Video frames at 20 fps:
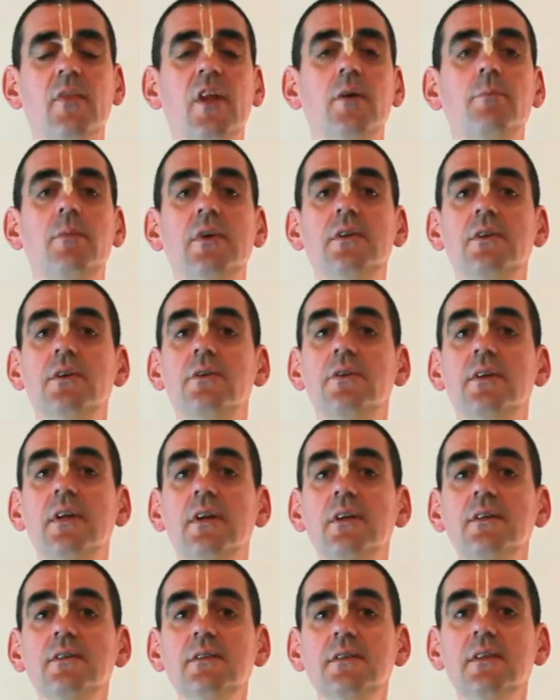
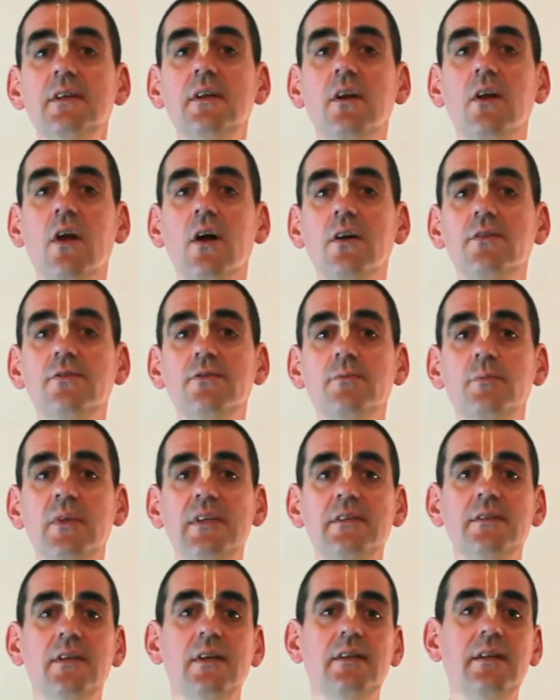Materialistic life
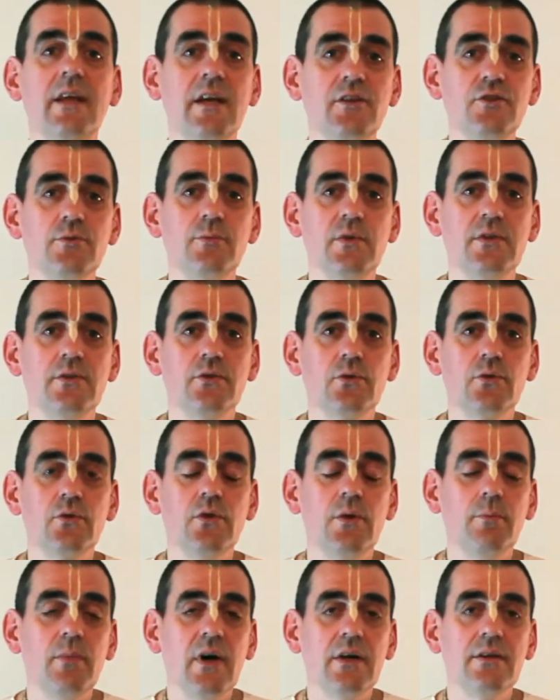means attachment to
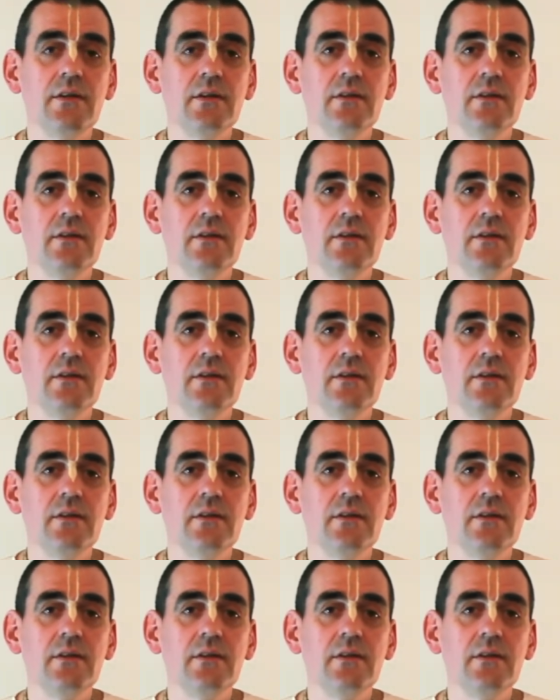the body